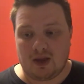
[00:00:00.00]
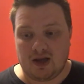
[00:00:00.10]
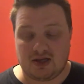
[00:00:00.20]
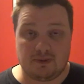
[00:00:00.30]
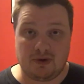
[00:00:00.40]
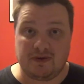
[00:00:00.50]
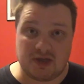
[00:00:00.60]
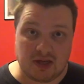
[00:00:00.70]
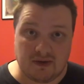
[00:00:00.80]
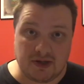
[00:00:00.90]
is the previous
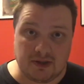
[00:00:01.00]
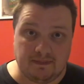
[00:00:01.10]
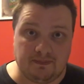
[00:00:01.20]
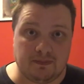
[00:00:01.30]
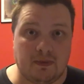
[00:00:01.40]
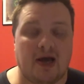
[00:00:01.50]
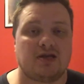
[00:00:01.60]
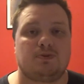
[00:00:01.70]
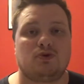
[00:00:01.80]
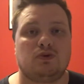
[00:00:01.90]
generation, but
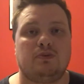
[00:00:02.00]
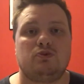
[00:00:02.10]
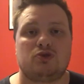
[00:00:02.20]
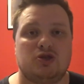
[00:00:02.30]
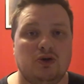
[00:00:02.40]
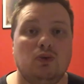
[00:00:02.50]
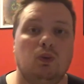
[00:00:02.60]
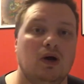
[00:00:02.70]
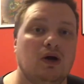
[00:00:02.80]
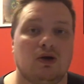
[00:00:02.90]
Xbox One will still
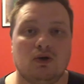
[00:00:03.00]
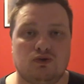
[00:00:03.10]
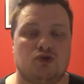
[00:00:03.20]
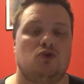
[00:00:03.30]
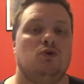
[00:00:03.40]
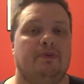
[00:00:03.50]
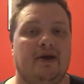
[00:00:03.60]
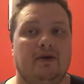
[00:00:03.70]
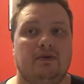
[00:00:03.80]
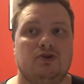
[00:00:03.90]
work on Scorpio.